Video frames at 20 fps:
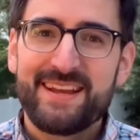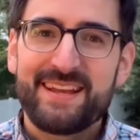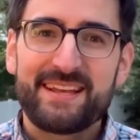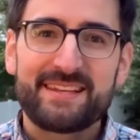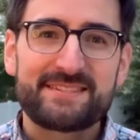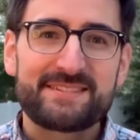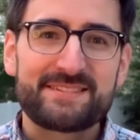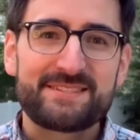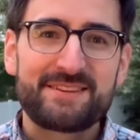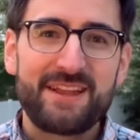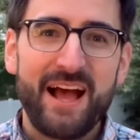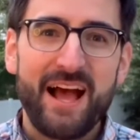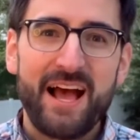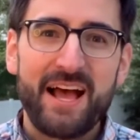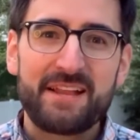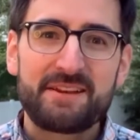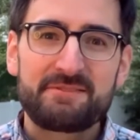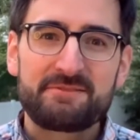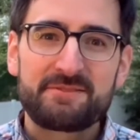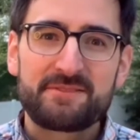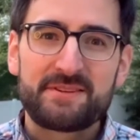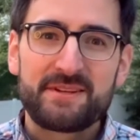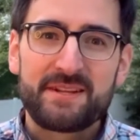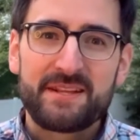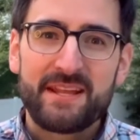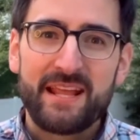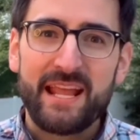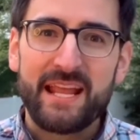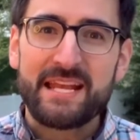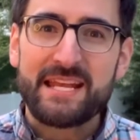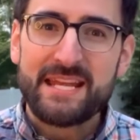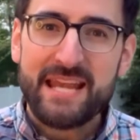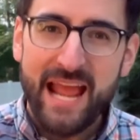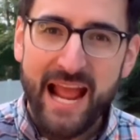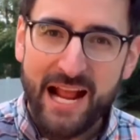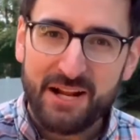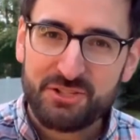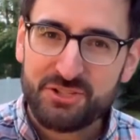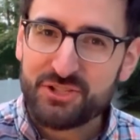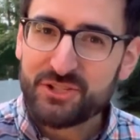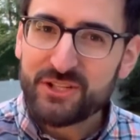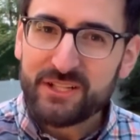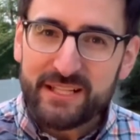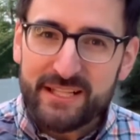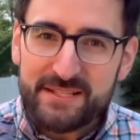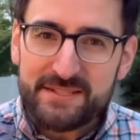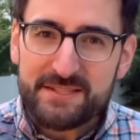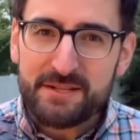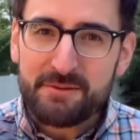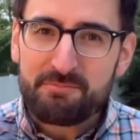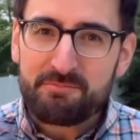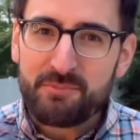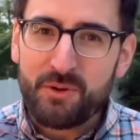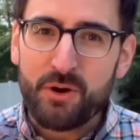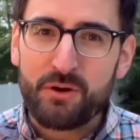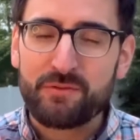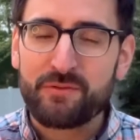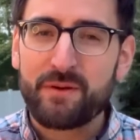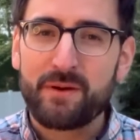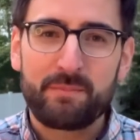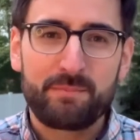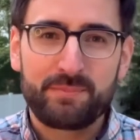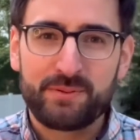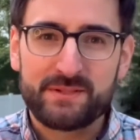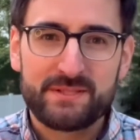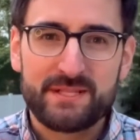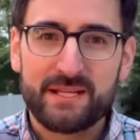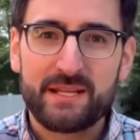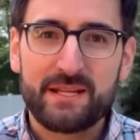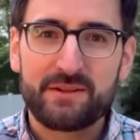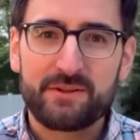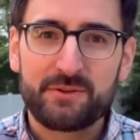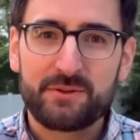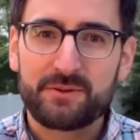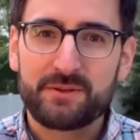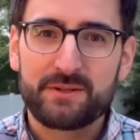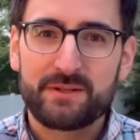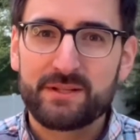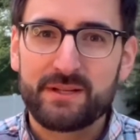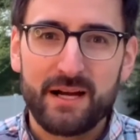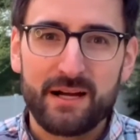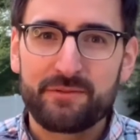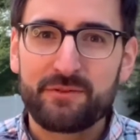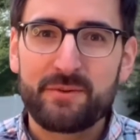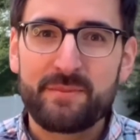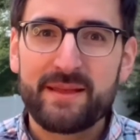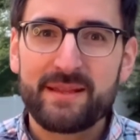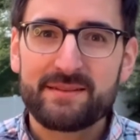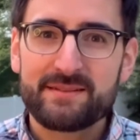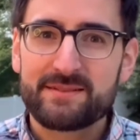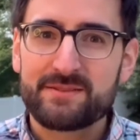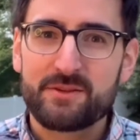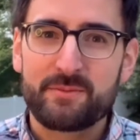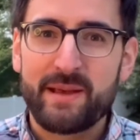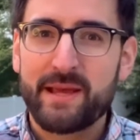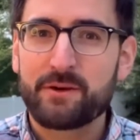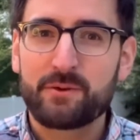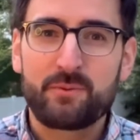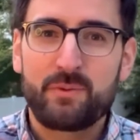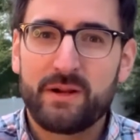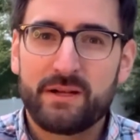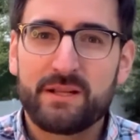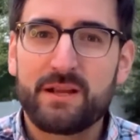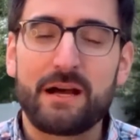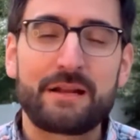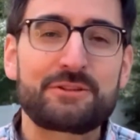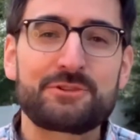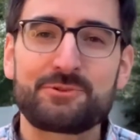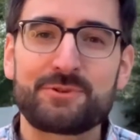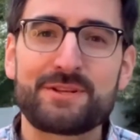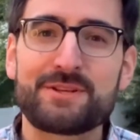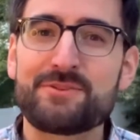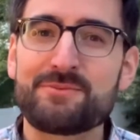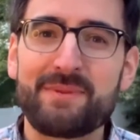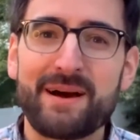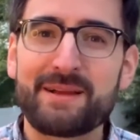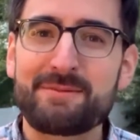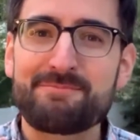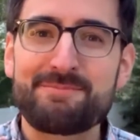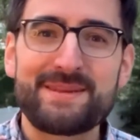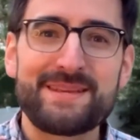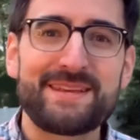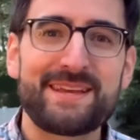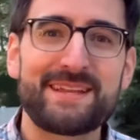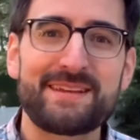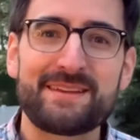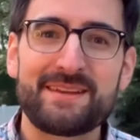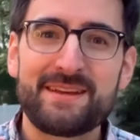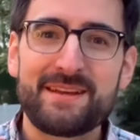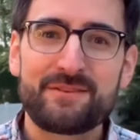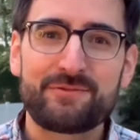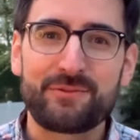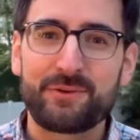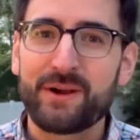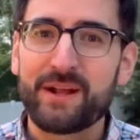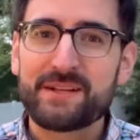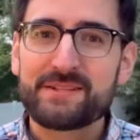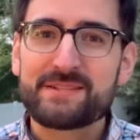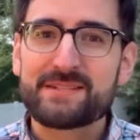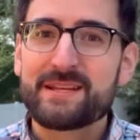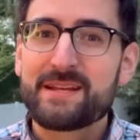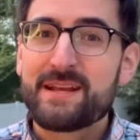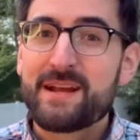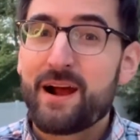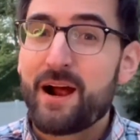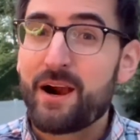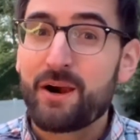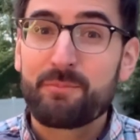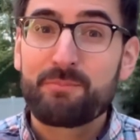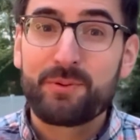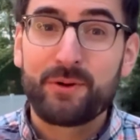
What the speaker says: is not a nationalism of a particular government, no matter what country you might be in. For us, our